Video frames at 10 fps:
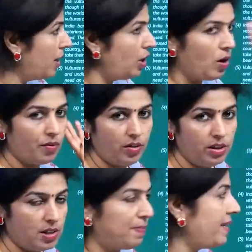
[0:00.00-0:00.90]
but not for
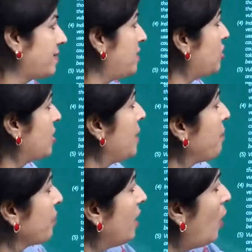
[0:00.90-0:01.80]
this passage.
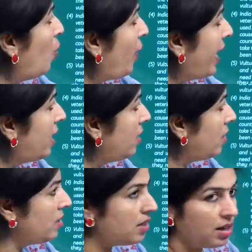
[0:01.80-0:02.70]
Awakened,
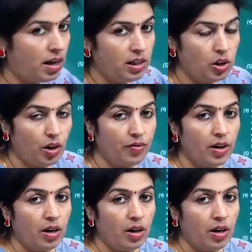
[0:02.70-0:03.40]
is it a kind of